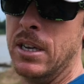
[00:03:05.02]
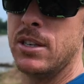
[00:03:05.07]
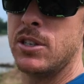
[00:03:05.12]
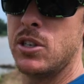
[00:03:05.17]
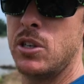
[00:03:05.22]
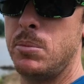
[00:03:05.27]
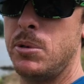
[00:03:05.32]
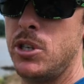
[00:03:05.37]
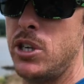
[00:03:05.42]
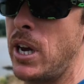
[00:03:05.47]

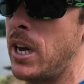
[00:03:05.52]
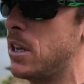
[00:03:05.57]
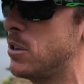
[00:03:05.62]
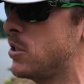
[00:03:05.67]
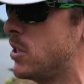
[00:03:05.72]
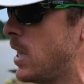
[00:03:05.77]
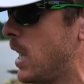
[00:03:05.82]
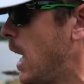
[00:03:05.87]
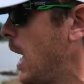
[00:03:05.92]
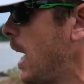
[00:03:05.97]
should be
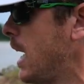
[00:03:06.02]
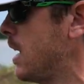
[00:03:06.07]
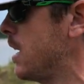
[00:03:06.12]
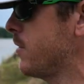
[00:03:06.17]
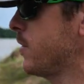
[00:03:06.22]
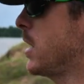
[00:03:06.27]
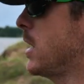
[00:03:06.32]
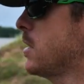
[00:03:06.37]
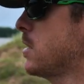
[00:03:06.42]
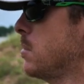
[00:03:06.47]
challenging. And
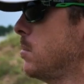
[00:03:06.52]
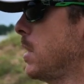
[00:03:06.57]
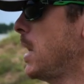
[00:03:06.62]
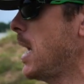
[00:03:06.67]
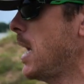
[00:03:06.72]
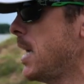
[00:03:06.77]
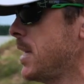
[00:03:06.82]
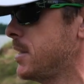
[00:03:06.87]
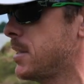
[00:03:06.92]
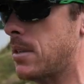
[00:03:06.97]
I've got some
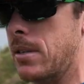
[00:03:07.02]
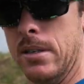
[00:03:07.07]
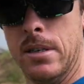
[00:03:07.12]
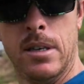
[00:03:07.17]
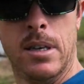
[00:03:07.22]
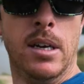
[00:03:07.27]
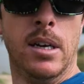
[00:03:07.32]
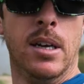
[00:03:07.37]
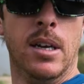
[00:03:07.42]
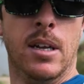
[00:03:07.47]
lines.
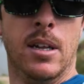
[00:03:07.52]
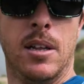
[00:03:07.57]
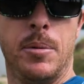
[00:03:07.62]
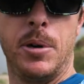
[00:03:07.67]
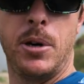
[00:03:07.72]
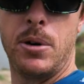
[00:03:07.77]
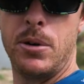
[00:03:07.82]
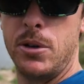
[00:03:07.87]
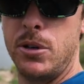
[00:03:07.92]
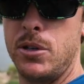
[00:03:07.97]
Let me
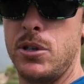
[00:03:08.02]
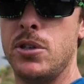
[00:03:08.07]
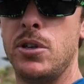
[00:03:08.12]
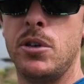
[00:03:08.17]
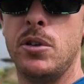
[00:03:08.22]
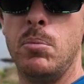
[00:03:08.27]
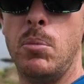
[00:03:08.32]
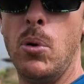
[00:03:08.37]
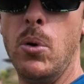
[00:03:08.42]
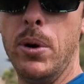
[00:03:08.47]
introduce you
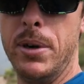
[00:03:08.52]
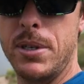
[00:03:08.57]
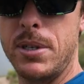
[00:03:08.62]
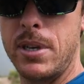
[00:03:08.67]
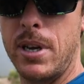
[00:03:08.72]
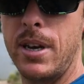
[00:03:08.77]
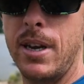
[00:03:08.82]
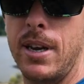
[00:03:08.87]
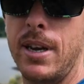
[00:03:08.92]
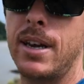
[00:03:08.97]
to the boys.